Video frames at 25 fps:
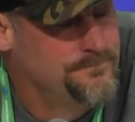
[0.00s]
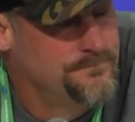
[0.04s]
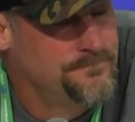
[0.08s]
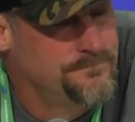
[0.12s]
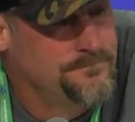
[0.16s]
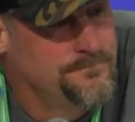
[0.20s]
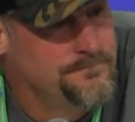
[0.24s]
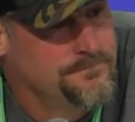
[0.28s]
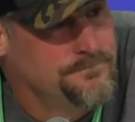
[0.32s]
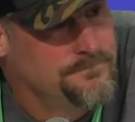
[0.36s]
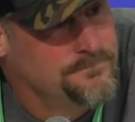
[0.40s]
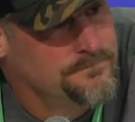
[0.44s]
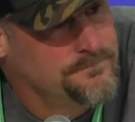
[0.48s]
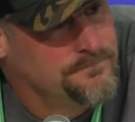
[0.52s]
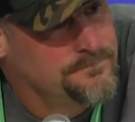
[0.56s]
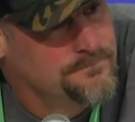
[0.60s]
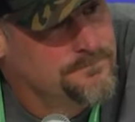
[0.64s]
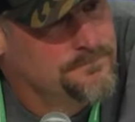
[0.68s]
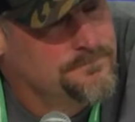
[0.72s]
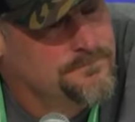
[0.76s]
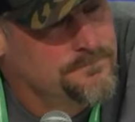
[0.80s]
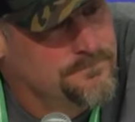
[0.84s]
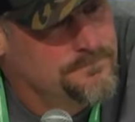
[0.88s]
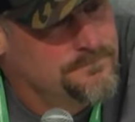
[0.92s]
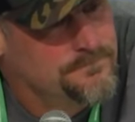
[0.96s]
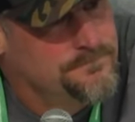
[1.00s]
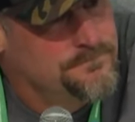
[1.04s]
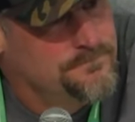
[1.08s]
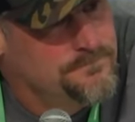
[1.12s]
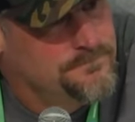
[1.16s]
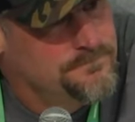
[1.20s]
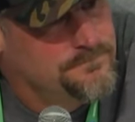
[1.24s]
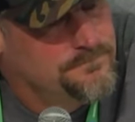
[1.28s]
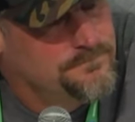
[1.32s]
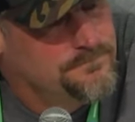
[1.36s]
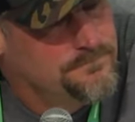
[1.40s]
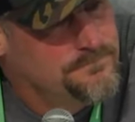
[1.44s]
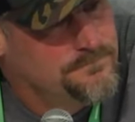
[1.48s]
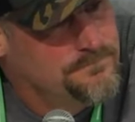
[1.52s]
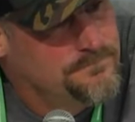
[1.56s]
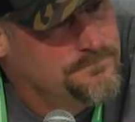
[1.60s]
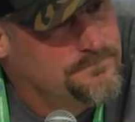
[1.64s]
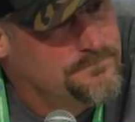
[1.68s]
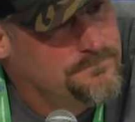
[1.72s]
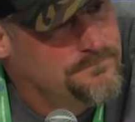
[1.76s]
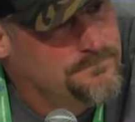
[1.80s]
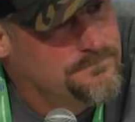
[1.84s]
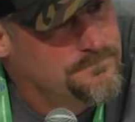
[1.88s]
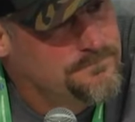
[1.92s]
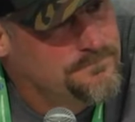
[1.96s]

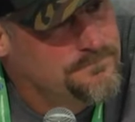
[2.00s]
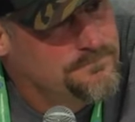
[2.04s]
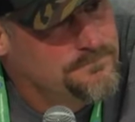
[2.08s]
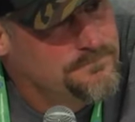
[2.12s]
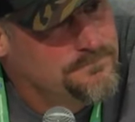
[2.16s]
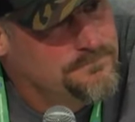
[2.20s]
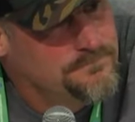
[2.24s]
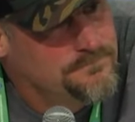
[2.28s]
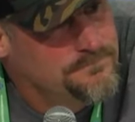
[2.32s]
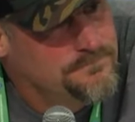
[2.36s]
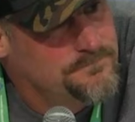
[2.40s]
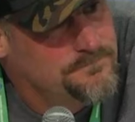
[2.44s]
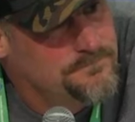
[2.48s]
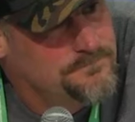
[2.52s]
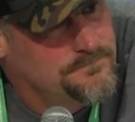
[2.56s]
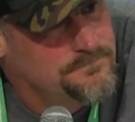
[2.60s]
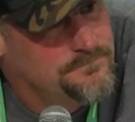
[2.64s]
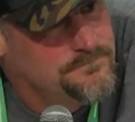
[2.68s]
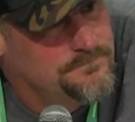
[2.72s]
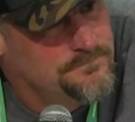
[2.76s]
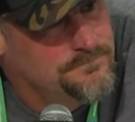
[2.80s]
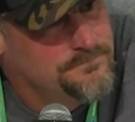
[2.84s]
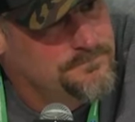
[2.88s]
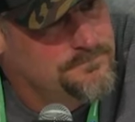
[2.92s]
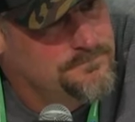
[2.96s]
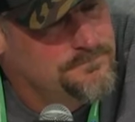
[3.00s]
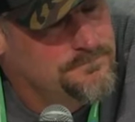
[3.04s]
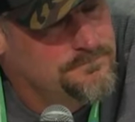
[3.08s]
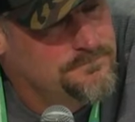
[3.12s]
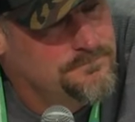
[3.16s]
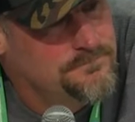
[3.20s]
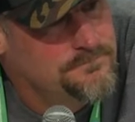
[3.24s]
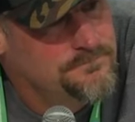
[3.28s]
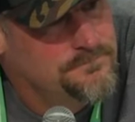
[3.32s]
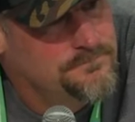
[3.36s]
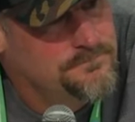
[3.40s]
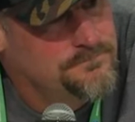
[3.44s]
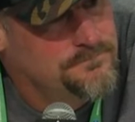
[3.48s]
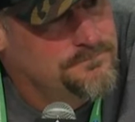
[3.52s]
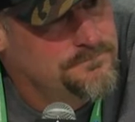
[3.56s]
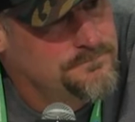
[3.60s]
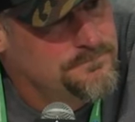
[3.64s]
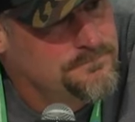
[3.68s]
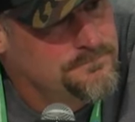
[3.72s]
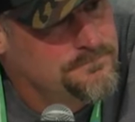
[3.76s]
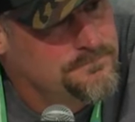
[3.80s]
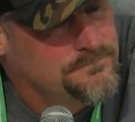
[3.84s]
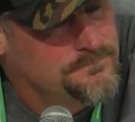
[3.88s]
Nobody speaks.